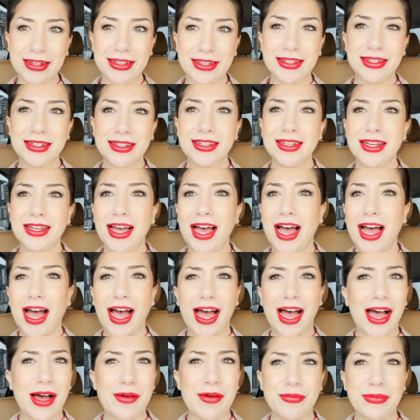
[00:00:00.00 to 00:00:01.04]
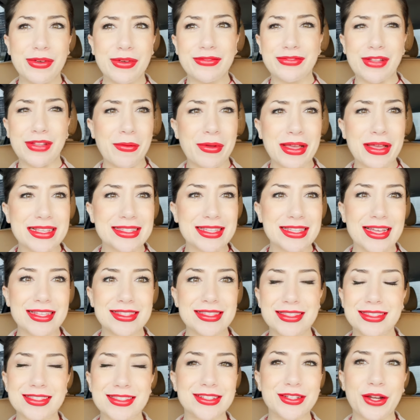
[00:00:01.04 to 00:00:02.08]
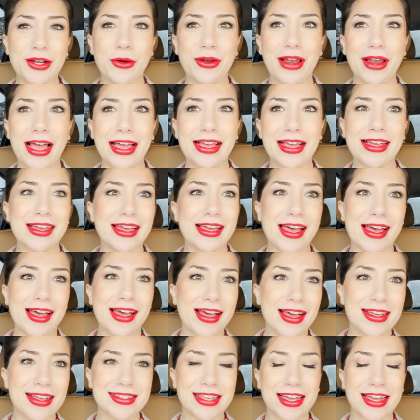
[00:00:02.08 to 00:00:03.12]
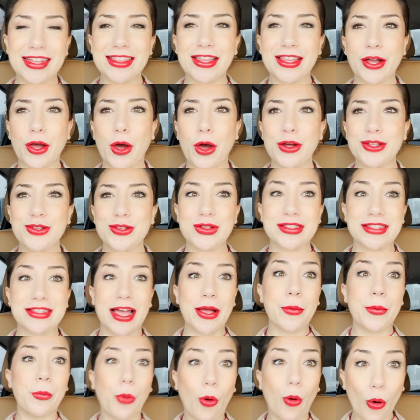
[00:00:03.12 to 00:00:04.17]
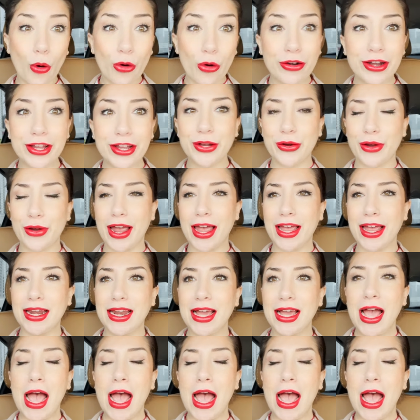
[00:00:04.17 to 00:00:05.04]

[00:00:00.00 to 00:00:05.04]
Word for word: if that makes sense, you know, like a second ago it was like pouring rain.